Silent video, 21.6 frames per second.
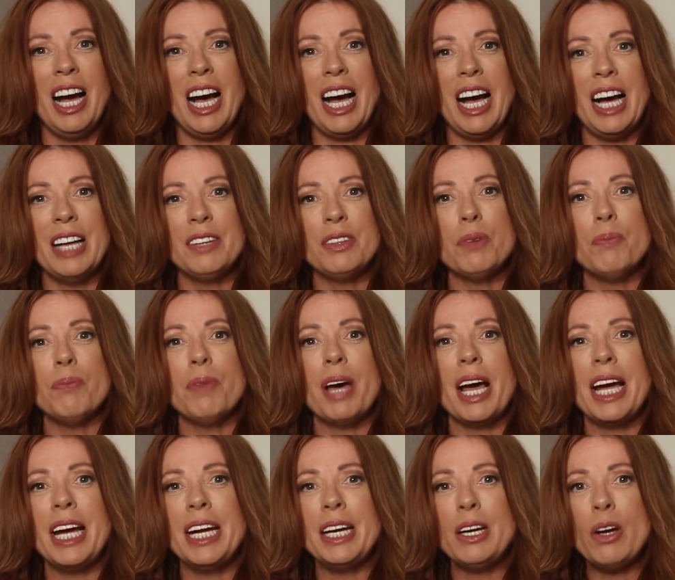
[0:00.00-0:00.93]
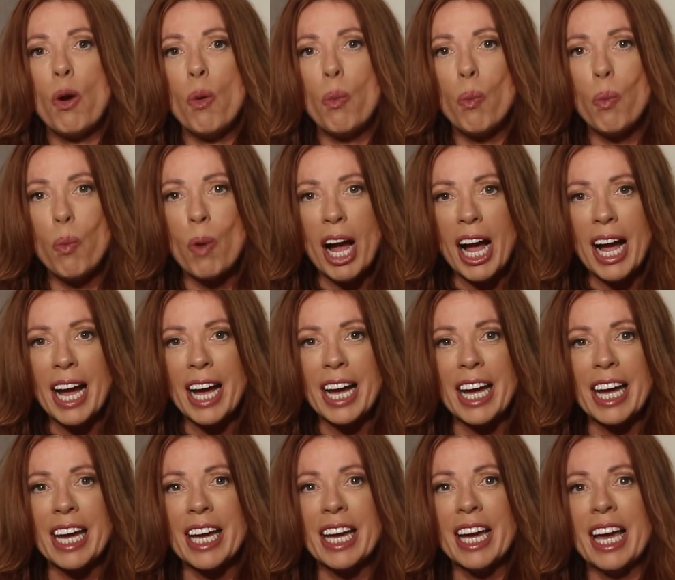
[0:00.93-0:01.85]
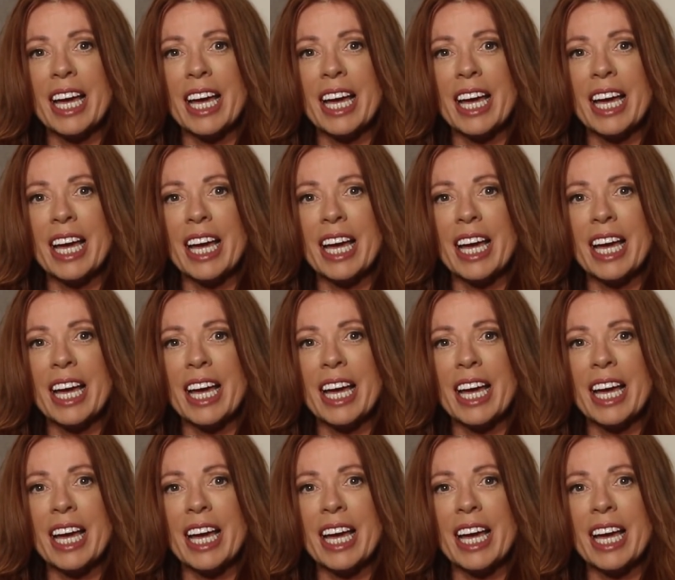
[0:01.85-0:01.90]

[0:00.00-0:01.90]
And the main way,